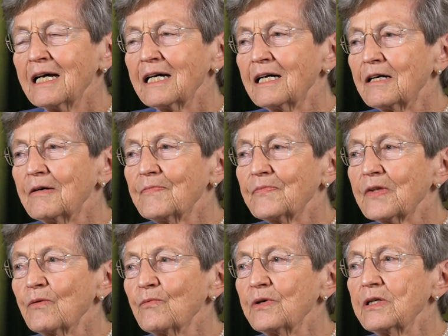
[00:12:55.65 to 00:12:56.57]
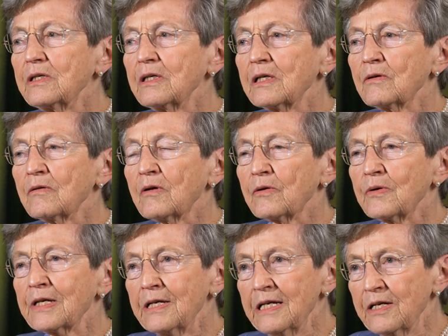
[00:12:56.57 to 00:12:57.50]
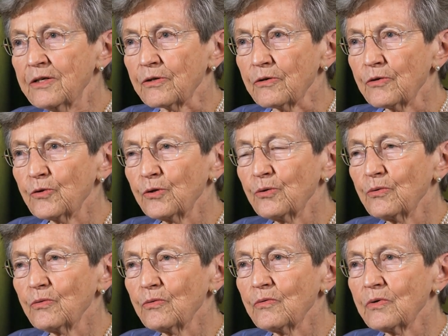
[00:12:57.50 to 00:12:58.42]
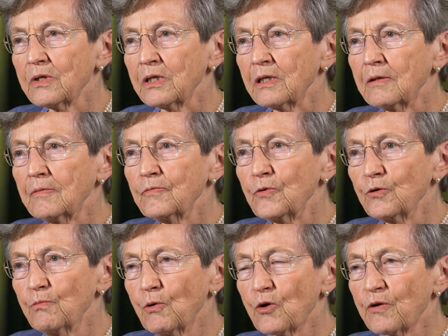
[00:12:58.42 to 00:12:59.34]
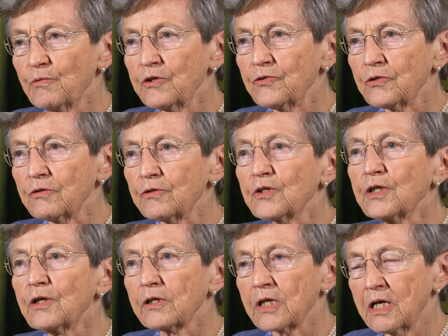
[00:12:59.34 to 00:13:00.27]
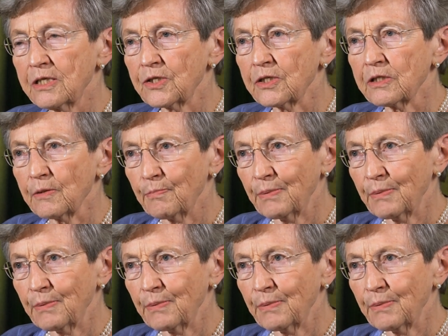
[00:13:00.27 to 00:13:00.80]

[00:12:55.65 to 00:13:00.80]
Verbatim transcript: Um, we are eager to um, do more research and are constantly